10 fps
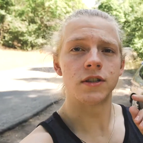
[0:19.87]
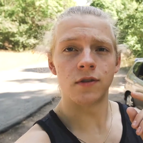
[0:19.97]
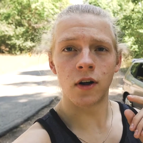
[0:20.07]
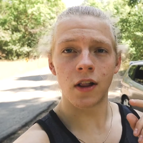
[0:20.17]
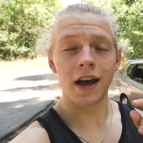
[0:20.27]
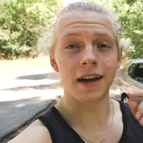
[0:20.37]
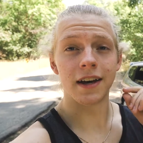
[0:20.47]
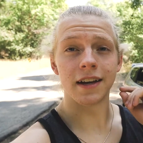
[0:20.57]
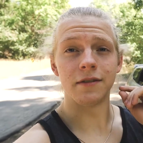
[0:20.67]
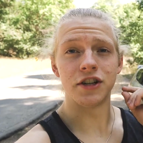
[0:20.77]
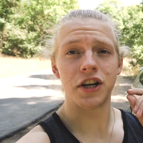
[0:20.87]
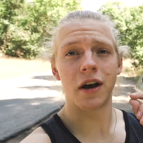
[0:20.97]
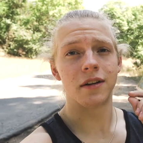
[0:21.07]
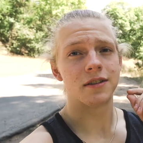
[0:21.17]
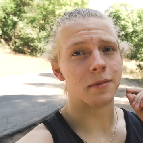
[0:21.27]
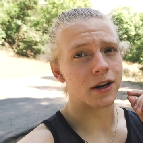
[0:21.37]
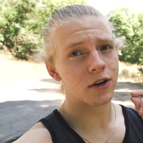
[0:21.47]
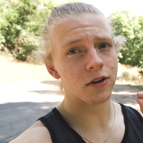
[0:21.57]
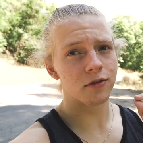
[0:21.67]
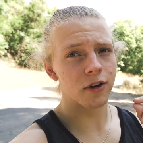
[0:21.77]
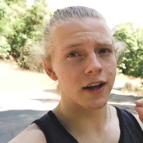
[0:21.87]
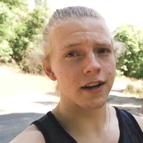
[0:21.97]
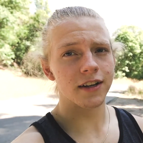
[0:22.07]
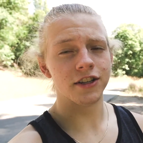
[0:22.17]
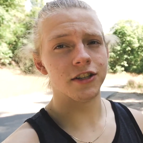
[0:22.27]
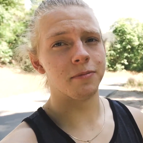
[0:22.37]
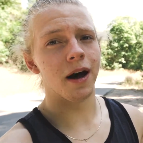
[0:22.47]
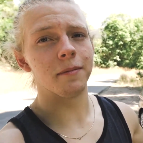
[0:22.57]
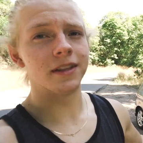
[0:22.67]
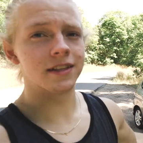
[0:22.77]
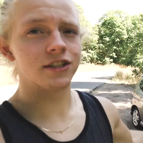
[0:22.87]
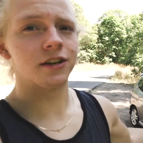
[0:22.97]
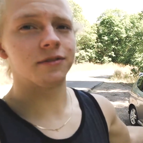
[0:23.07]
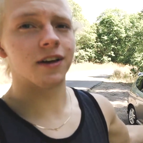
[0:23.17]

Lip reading: of all, I gotta give a shout out to my girlfriend. She bought me this shift